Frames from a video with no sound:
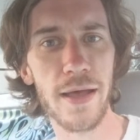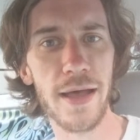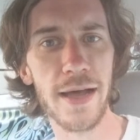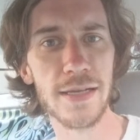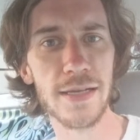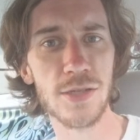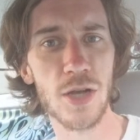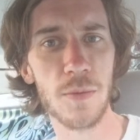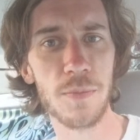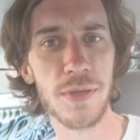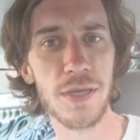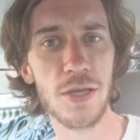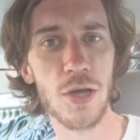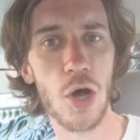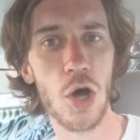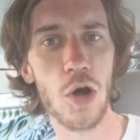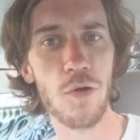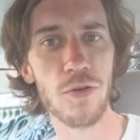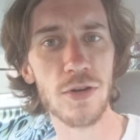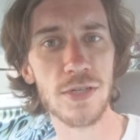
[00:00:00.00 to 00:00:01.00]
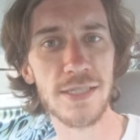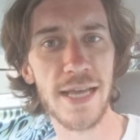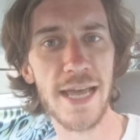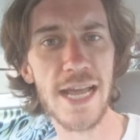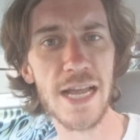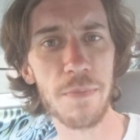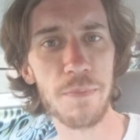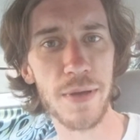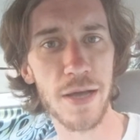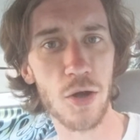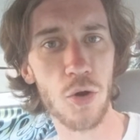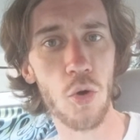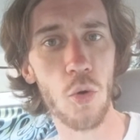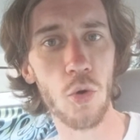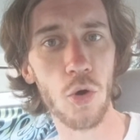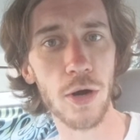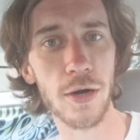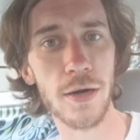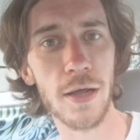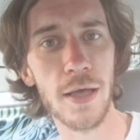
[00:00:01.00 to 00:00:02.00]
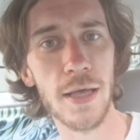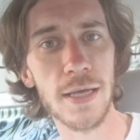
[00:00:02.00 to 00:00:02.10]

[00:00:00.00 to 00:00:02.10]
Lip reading: XRP overtake Bitcoin?